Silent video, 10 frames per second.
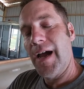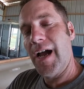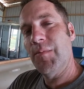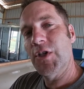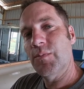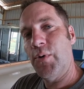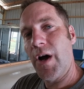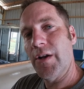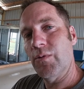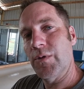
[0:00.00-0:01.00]
How much
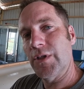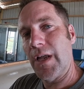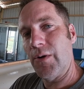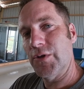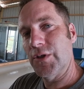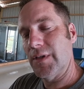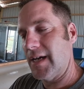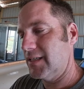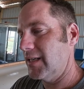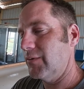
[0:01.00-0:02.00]
product was lost?
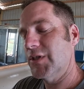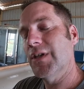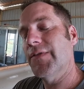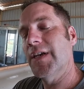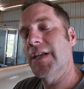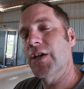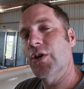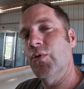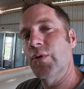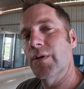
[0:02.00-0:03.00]
I said, there was nothing in the
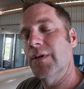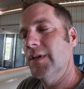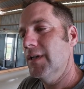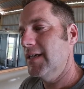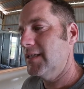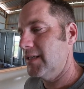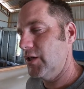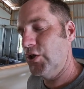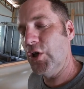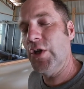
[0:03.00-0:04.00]
cooler. He
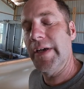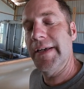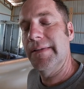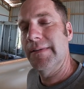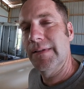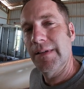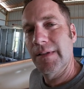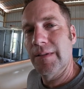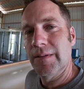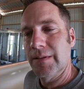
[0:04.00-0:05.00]
said, good.
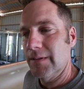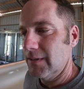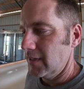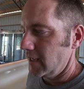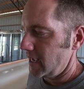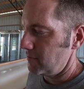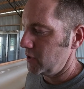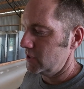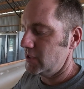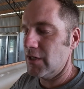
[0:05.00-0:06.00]
How
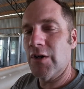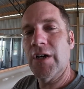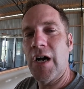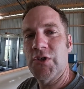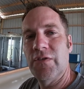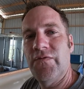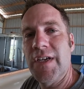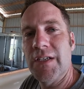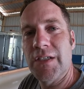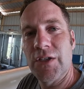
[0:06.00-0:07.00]
much is it going to cost to
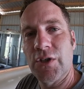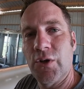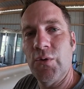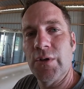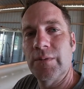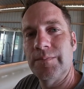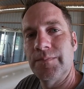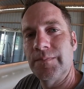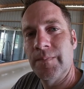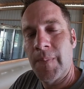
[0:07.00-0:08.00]
fix this cooler?
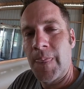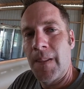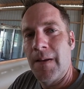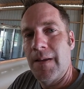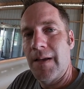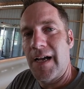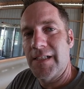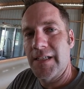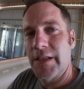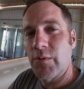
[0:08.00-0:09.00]
I
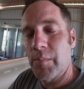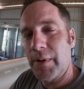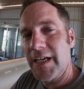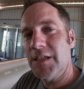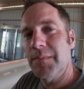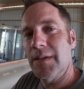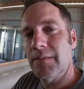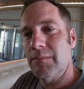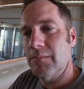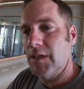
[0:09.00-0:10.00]
said, the replacement
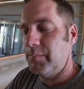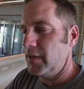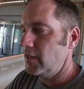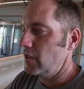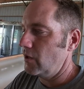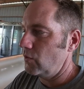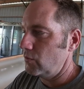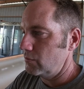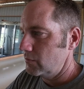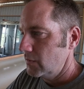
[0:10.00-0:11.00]
depending on